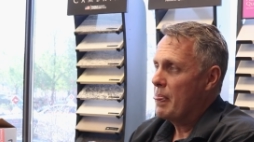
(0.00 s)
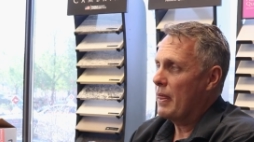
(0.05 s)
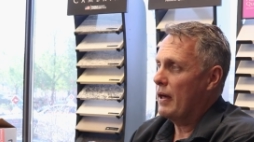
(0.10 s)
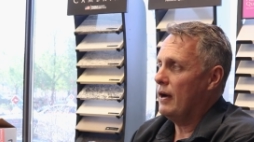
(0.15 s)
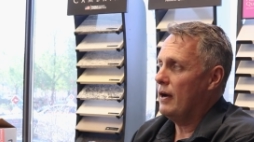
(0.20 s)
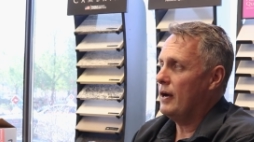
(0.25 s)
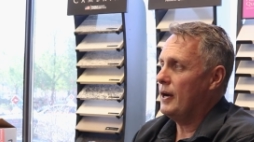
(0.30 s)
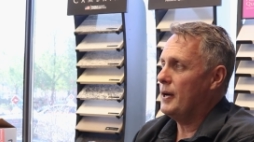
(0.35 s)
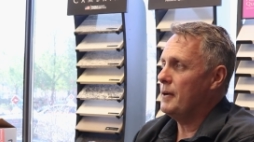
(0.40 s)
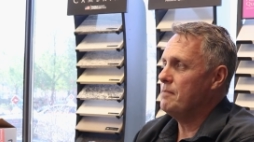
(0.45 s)

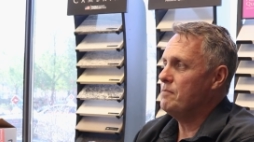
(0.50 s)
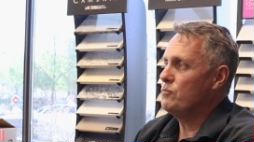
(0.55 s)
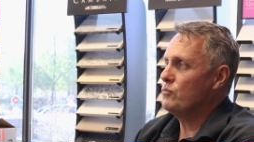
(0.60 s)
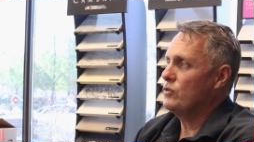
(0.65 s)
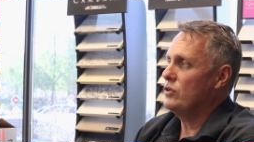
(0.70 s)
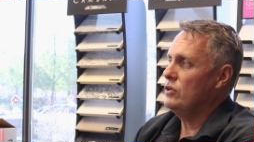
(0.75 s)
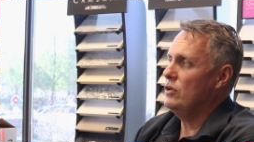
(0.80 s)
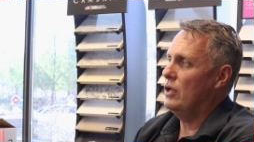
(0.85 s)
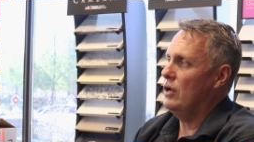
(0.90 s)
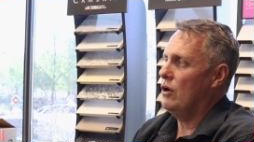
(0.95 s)
Um,
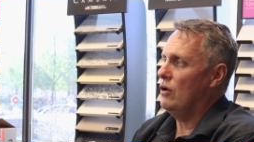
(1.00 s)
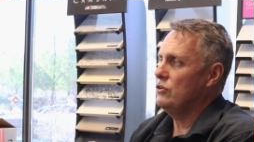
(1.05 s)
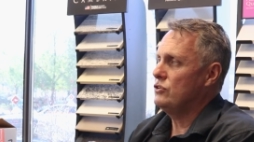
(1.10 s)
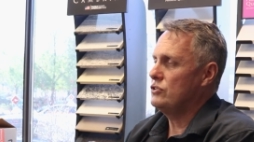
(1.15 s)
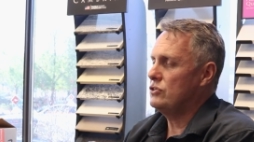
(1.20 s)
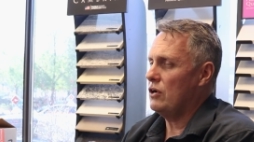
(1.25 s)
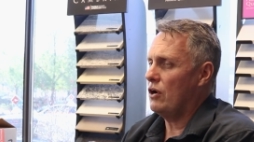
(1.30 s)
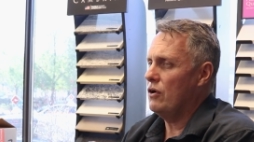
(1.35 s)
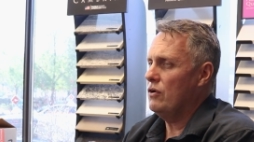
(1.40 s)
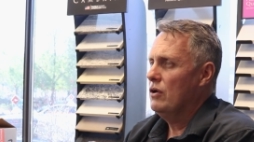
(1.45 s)
you know,
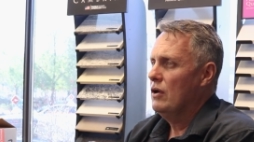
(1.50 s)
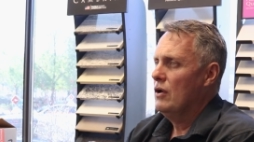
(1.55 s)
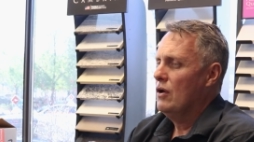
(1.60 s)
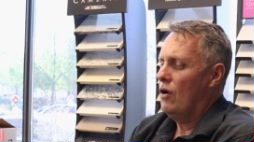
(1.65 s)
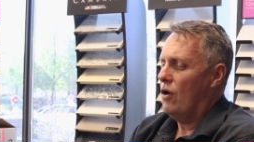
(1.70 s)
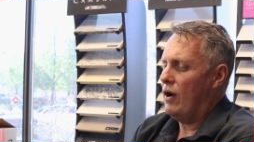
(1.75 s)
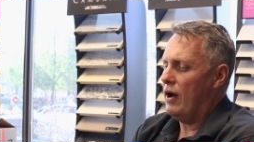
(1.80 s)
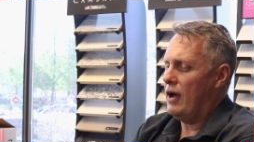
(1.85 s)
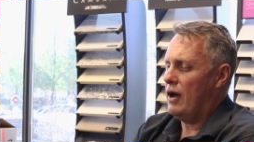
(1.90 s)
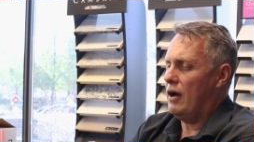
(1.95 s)
so
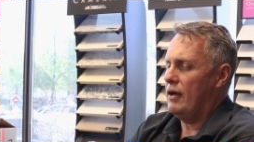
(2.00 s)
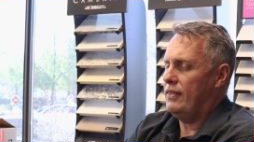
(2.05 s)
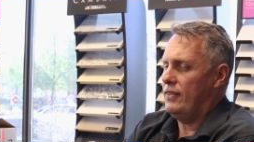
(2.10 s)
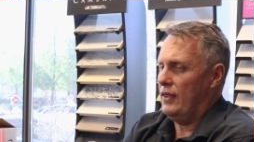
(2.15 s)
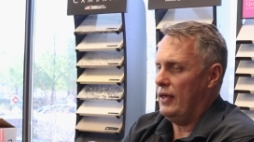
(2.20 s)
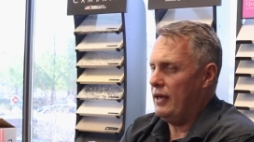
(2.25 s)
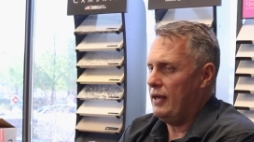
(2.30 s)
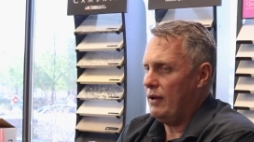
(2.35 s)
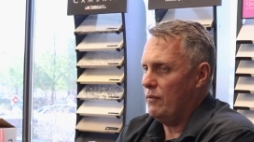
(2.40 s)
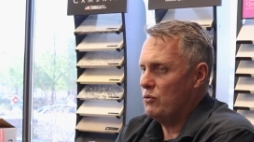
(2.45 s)
I, I
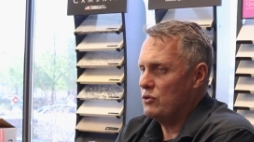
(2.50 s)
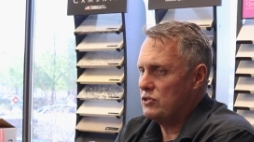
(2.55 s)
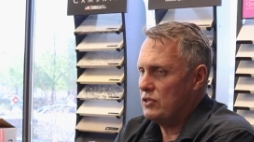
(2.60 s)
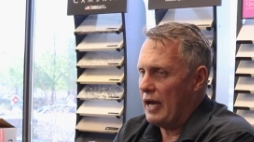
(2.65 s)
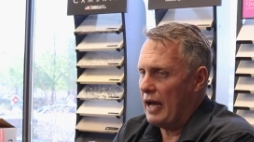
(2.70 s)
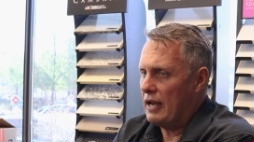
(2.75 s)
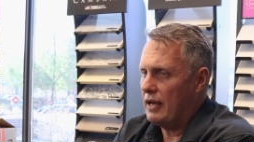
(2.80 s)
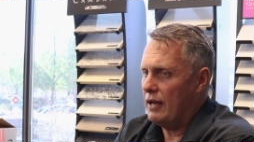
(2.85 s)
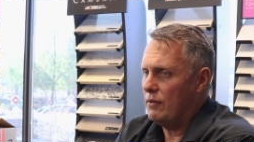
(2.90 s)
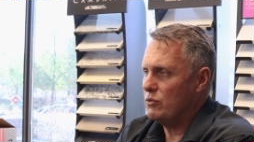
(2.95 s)
think it was
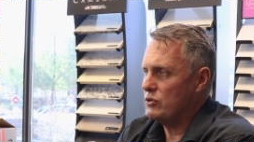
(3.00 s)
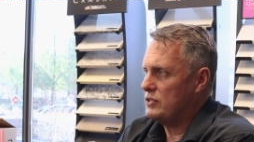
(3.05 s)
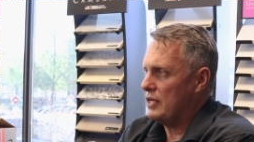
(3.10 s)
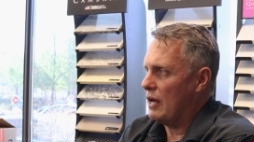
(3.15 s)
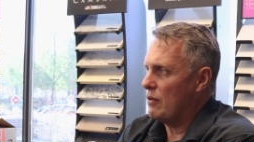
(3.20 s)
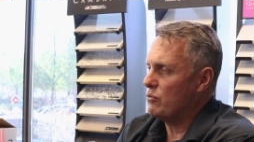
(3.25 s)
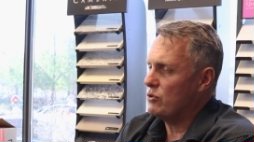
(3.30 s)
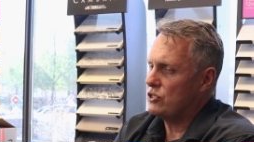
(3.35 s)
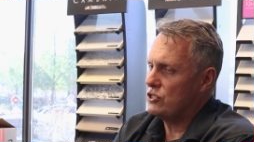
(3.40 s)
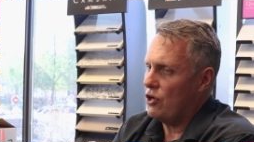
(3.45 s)
that it was
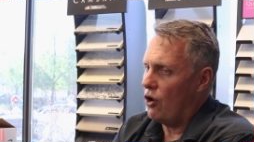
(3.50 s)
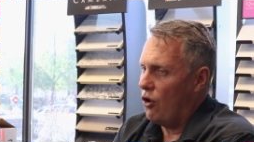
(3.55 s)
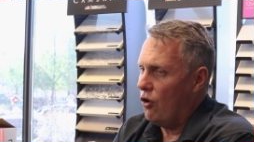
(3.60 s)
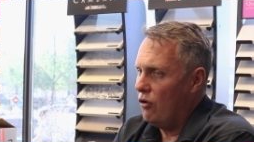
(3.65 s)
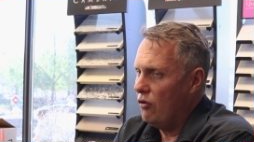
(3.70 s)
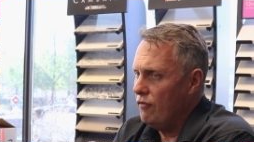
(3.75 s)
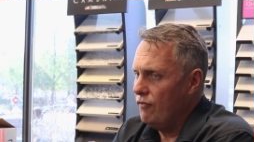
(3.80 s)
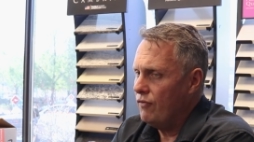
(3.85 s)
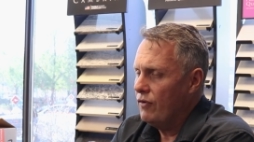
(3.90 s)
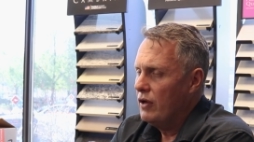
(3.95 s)
that
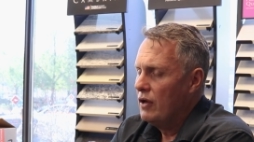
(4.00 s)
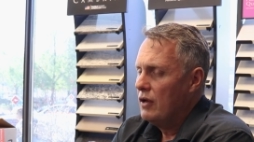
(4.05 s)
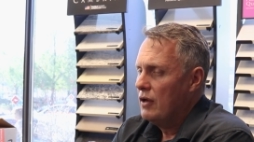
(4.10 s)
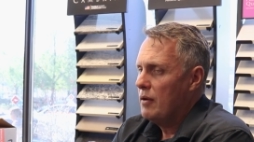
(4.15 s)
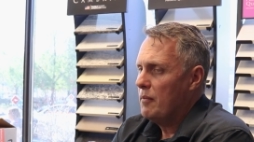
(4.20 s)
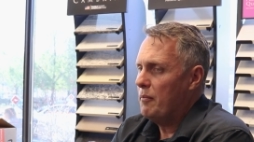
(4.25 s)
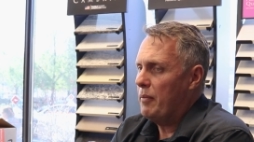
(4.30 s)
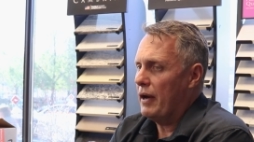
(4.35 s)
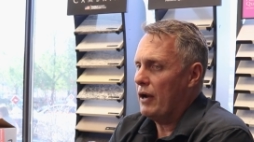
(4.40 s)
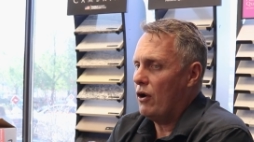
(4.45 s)
resolve.
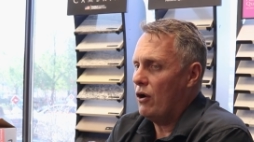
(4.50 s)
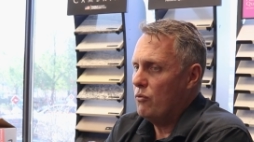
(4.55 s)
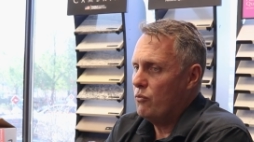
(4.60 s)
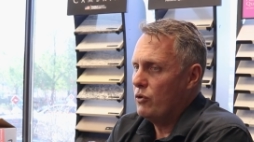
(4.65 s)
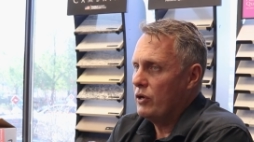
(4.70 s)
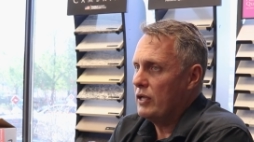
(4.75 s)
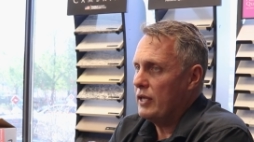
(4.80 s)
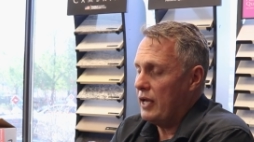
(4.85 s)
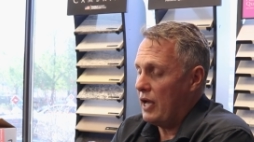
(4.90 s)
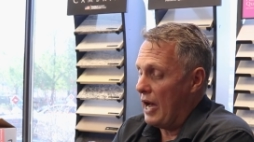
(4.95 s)
But I
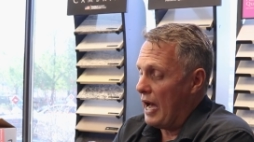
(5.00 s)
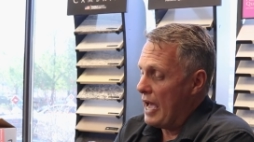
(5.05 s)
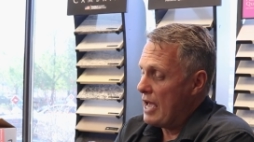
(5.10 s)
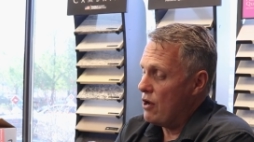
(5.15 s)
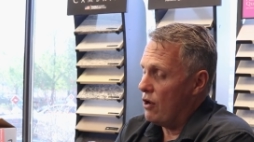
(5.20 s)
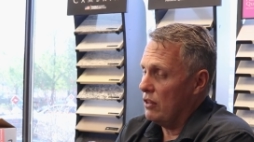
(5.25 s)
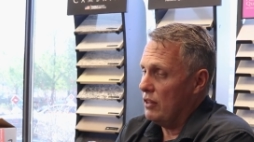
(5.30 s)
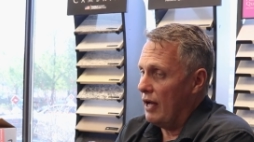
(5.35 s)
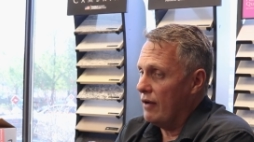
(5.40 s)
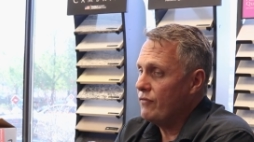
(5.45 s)
really,
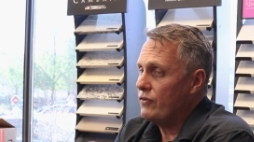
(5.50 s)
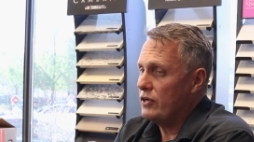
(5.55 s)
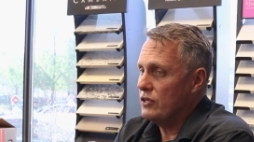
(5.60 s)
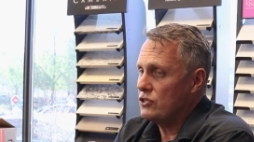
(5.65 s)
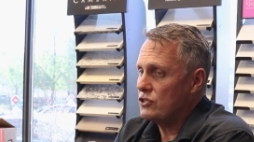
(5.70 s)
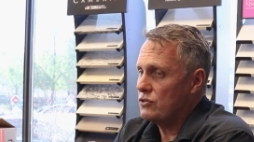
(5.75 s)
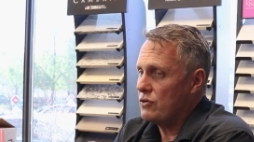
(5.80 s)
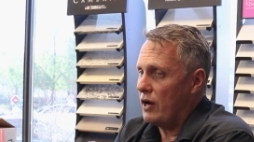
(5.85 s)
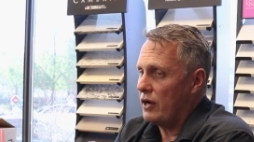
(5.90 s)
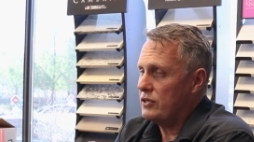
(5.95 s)
a, I love
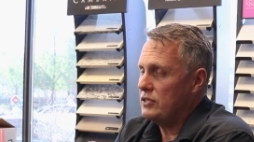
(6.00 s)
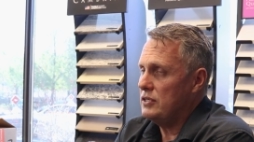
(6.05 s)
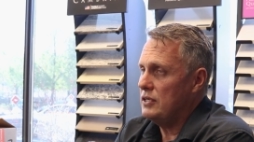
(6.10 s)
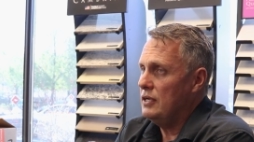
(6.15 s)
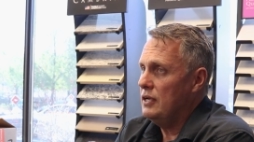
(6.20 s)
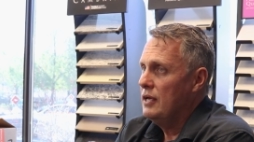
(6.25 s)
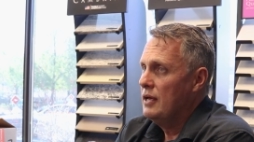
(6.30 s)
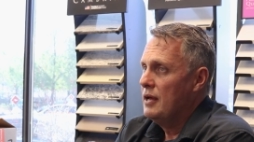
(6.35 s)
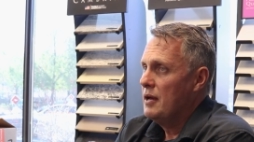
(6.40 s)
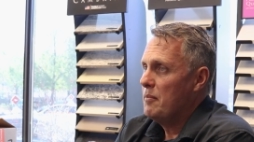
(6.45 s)

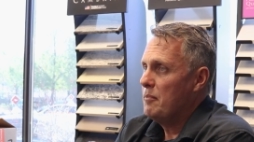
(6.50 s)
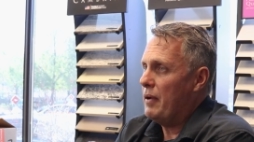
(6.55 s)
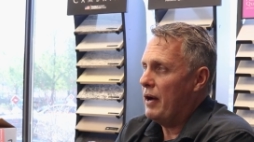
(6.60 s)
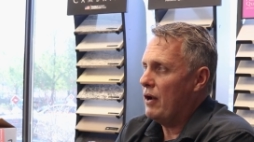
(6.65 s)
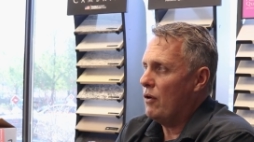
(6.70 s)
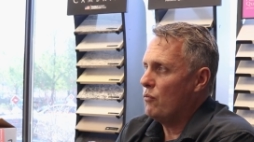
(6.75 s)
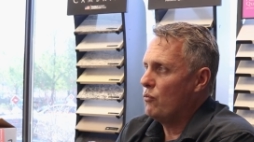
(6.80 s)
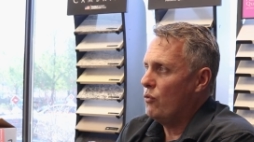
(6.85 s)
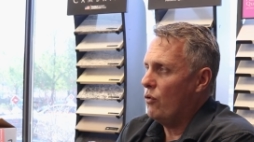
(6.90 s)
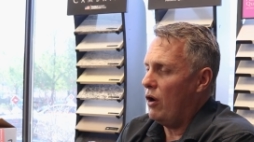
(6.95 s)
construction.
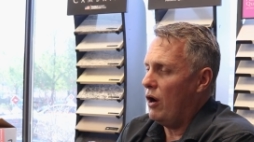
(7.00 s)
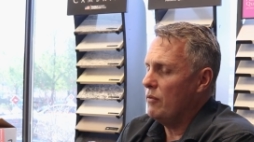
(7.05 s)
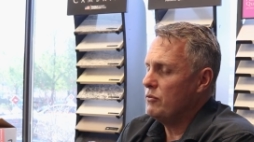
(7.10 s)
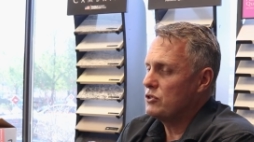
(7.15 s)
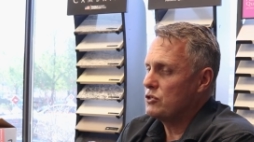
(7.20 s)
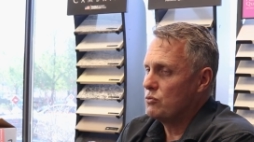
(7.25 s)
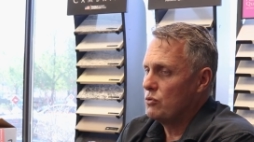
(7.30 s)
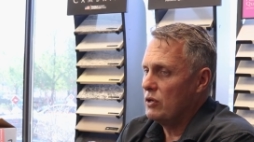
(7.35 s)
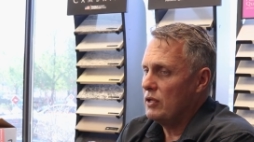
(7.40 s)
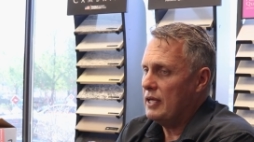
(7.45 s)
But I
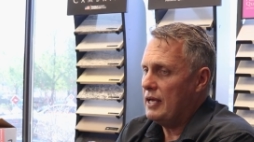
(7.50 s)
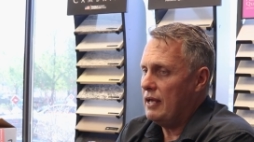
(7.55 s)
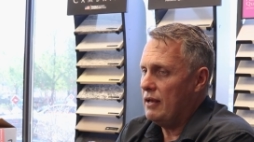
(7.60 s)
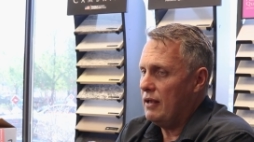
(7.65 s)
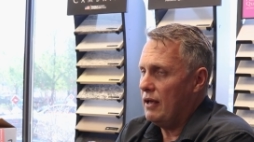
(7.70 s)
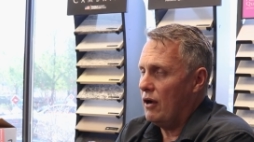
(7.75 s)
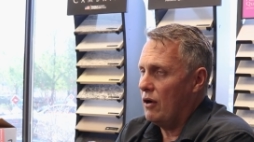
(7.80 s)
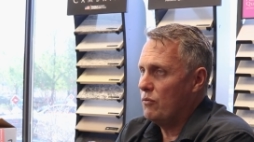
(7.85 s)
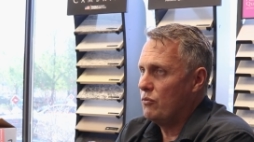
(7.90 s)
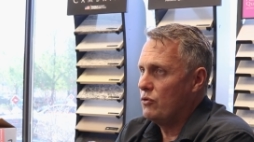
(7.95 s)
was
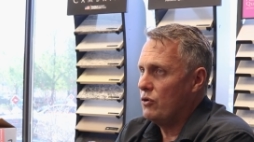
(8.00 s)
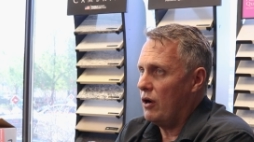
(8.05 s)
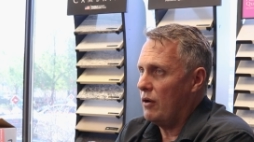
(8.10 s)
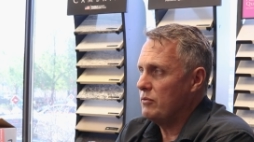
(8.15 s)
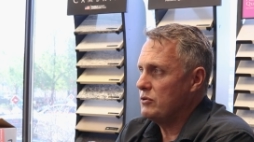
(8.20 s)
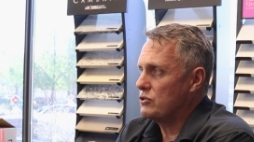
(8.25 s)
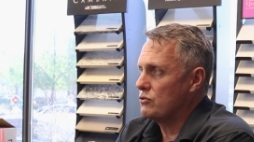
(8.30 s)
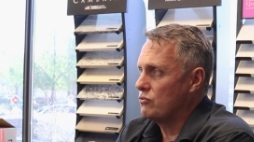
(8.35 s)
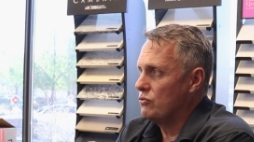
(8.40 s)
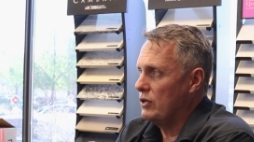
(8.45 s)
really, I
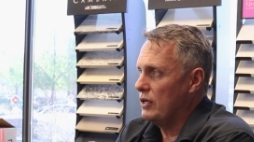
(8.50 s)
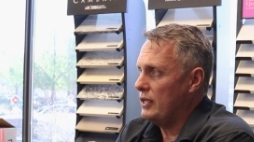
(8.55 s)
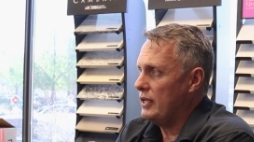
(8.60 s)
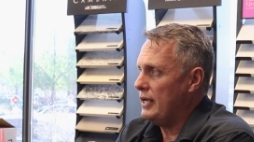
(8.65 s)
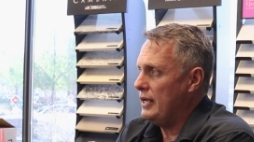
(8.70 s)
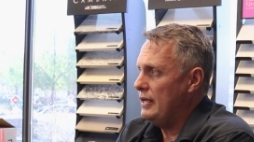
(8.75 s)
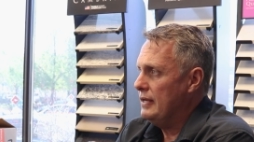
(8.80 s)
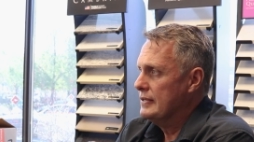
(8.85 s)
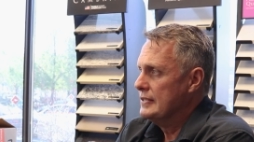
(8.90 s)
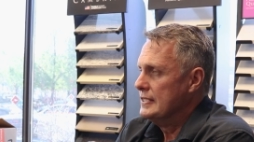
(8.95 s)
was
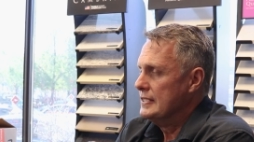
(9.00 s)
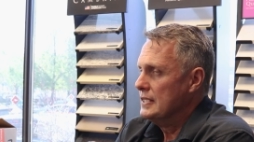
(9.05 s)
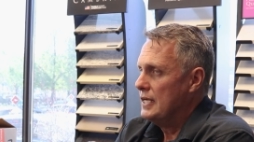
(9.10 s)
really